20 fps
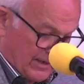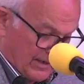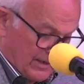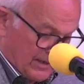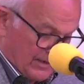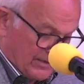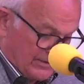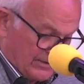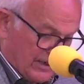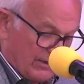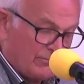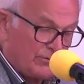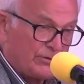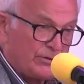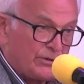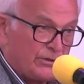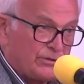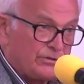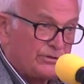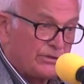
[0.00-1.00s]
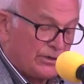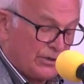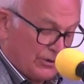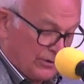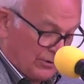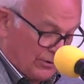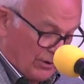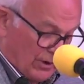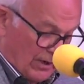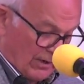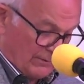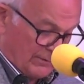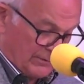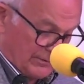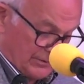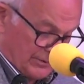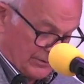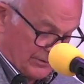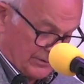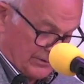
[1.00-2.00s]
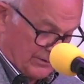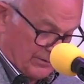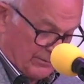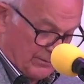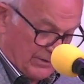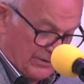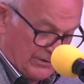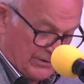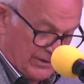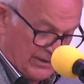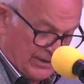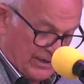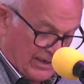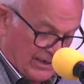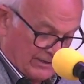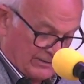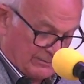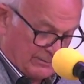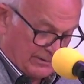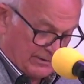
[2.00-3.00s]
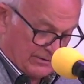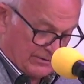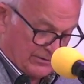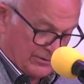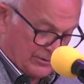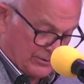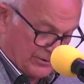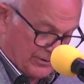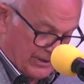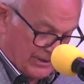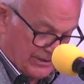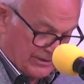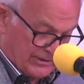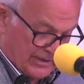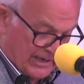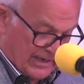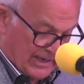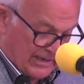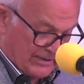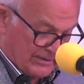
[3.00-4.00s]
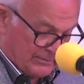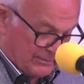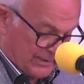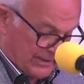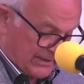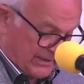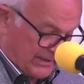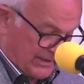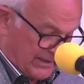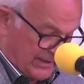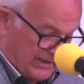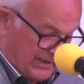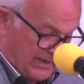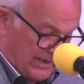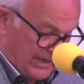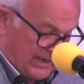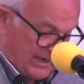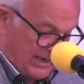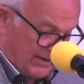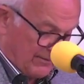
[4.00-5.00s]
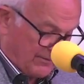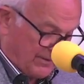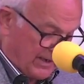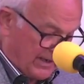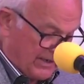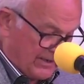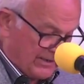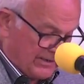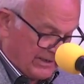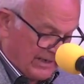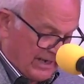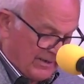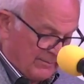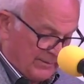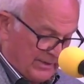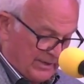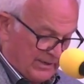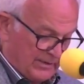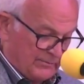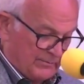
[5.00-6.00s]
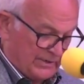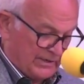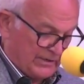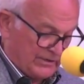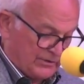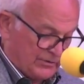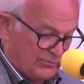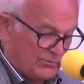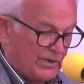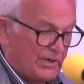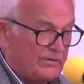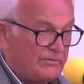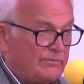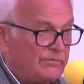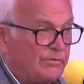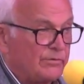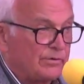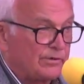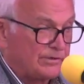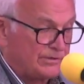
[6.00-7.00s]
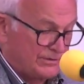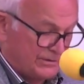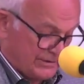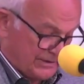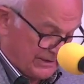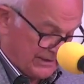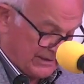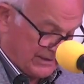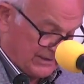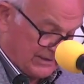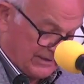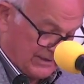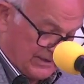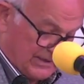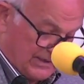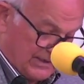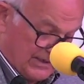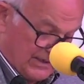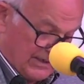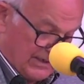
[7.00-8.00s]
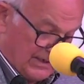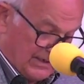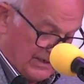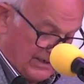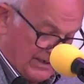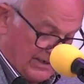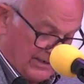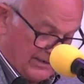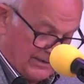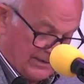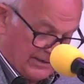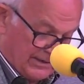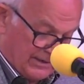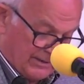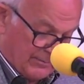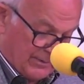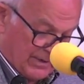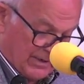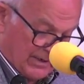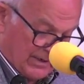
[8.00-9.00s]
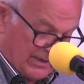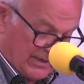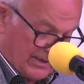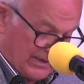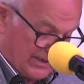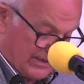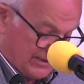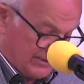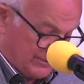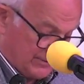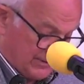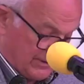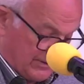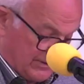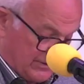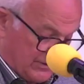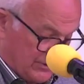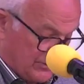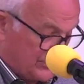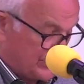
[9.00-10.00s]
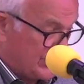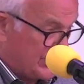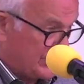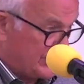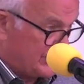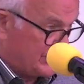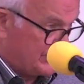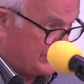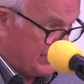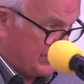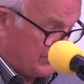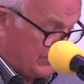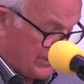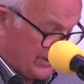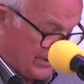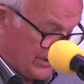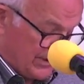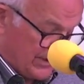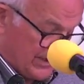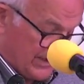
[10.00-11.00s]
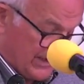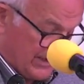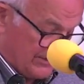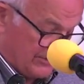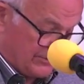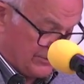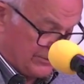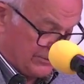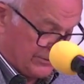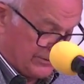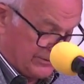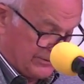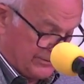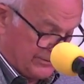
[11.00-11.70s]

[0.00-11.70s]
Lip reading: Several years ago, officers of the Michigan Hospital Association asked me if they could nominate me to run for a seat on the American Hospital Association on one of their councils.